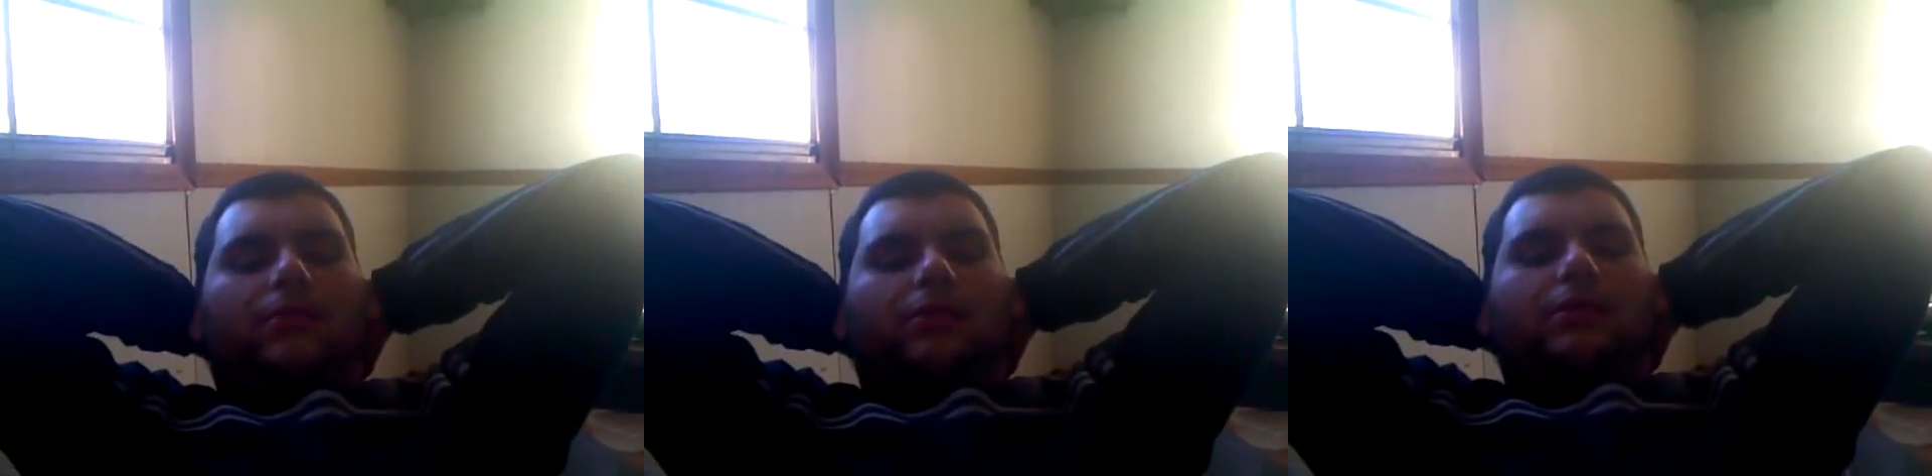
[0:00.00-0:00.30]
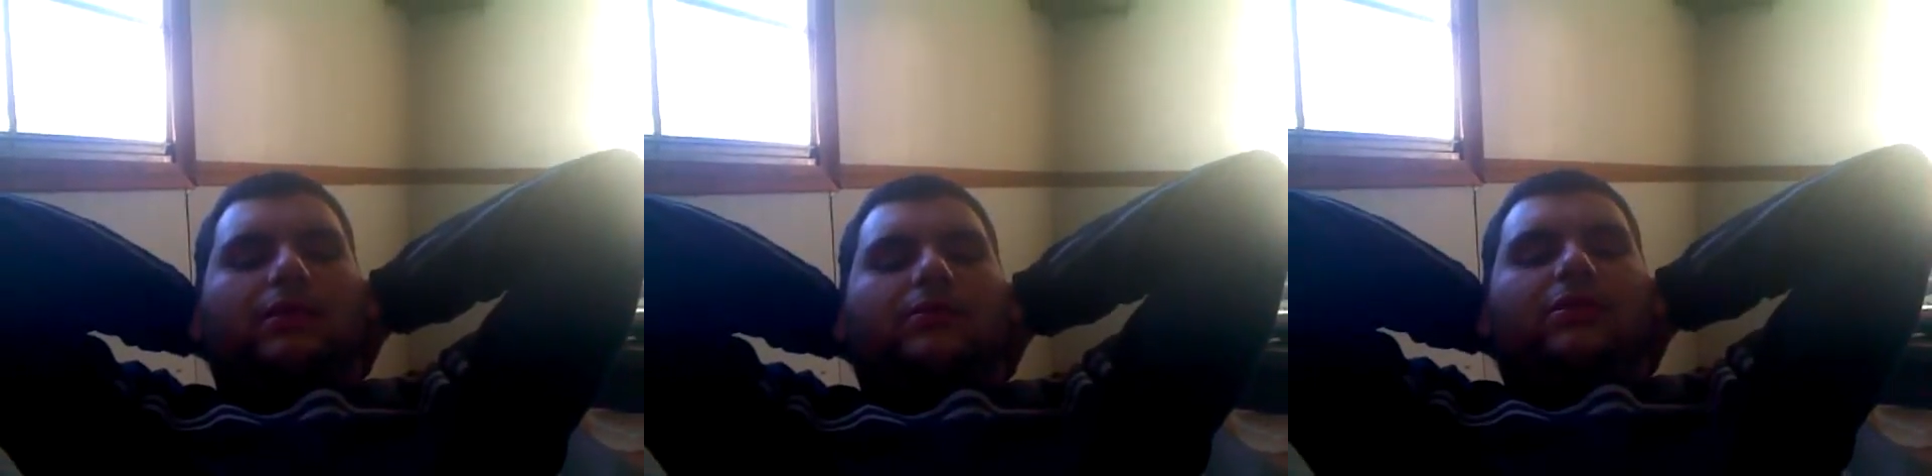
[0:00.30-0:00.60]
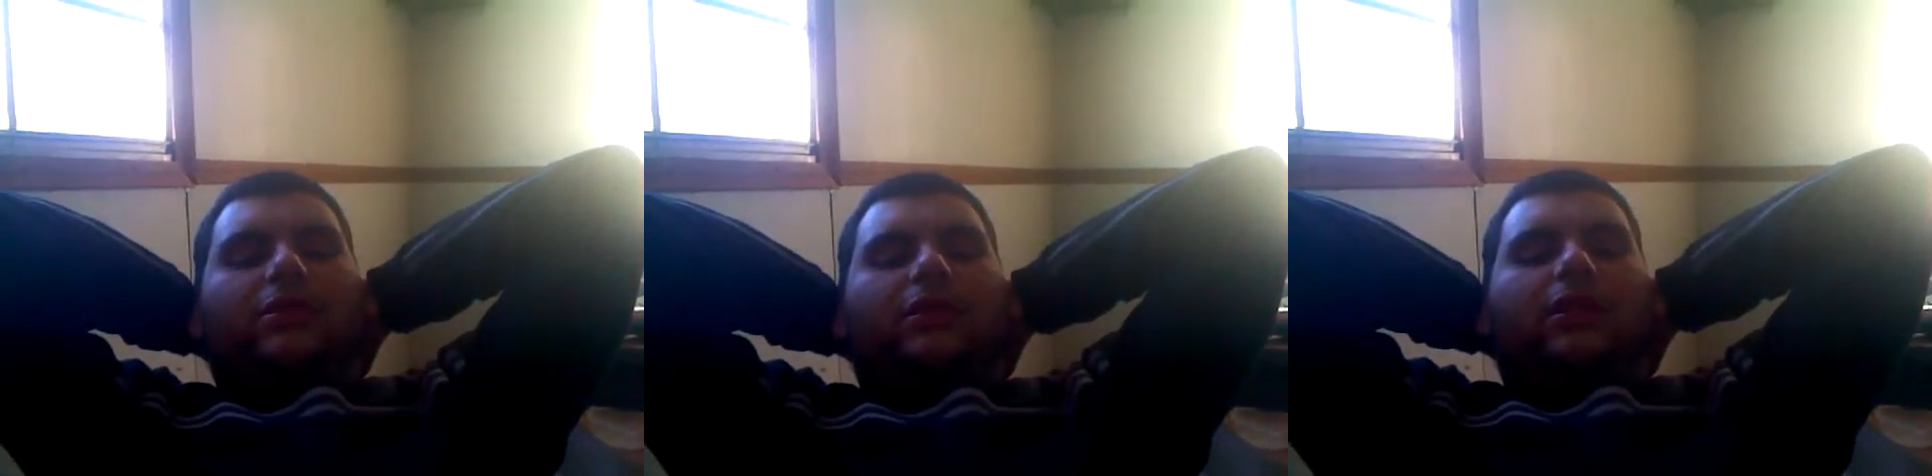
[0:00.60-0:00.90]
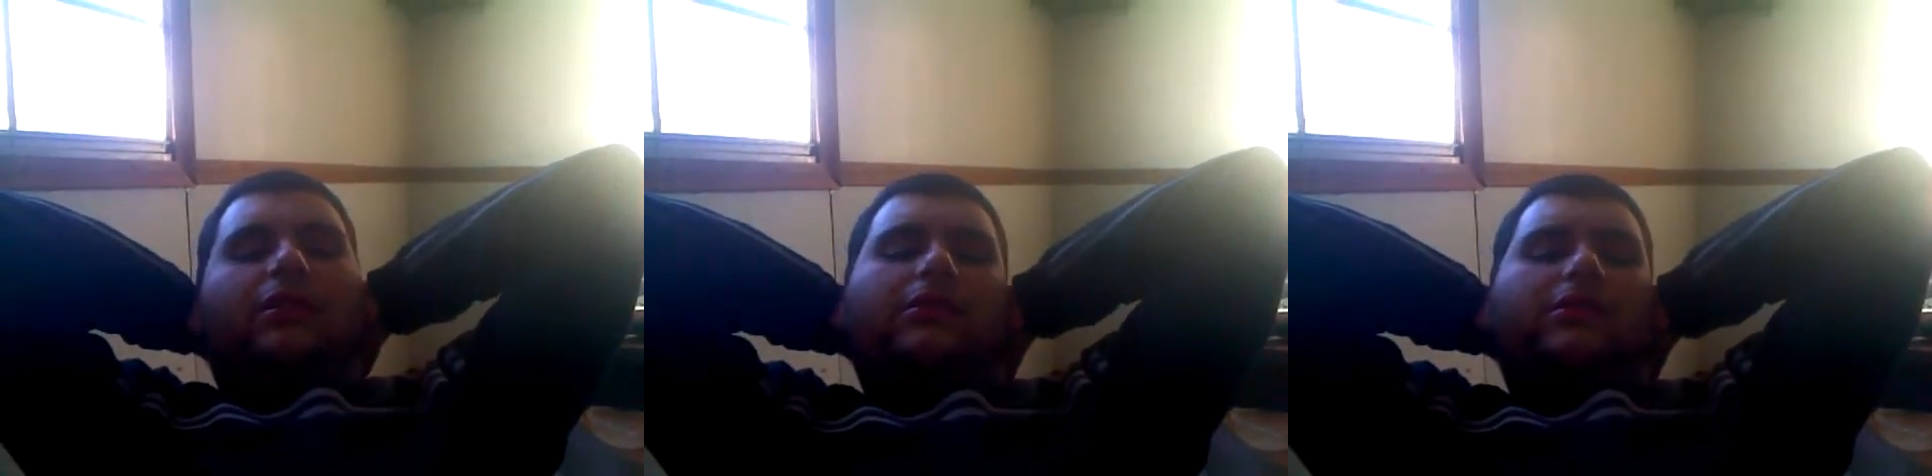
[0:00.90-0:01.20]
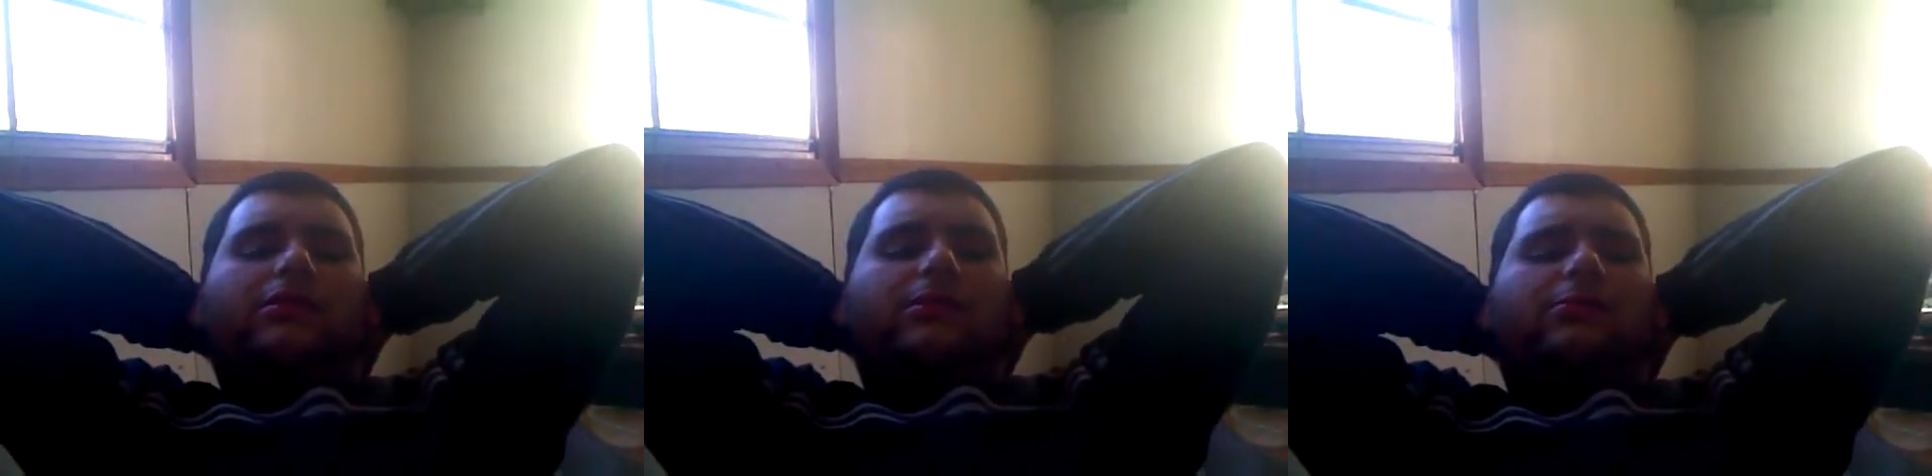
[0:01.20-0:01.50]
Motor City Machine Guns
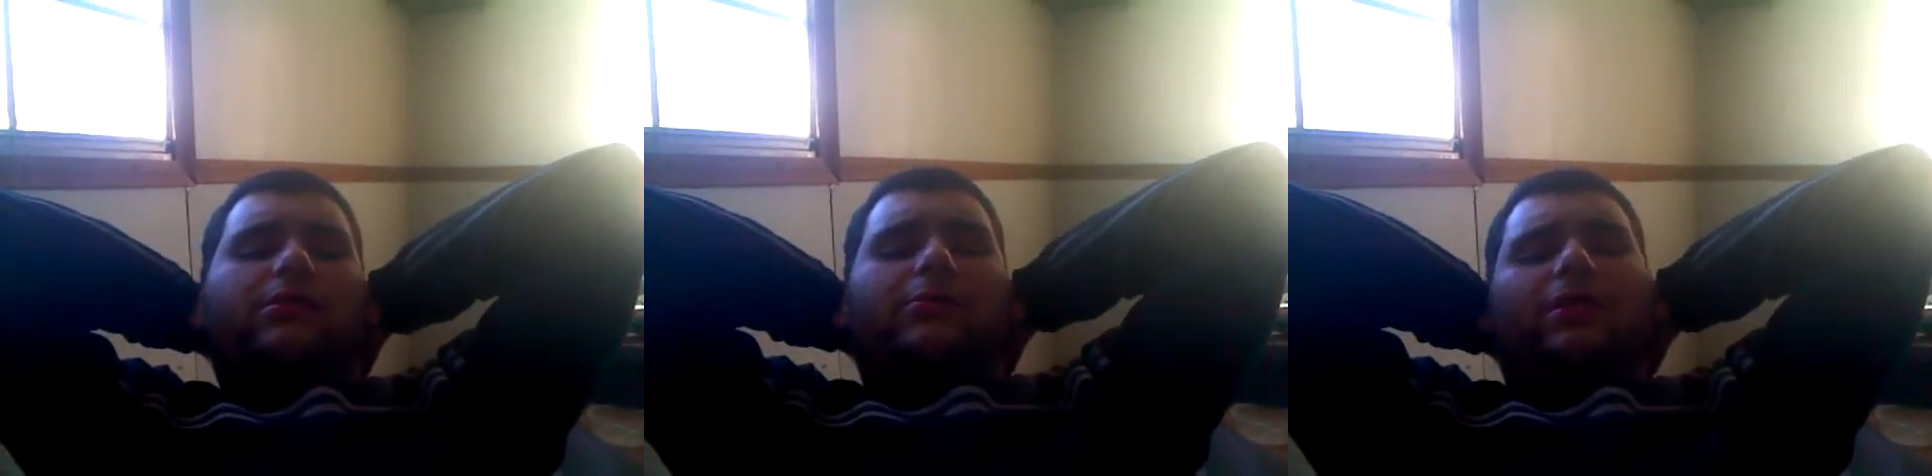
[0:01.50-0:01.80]
against Generation.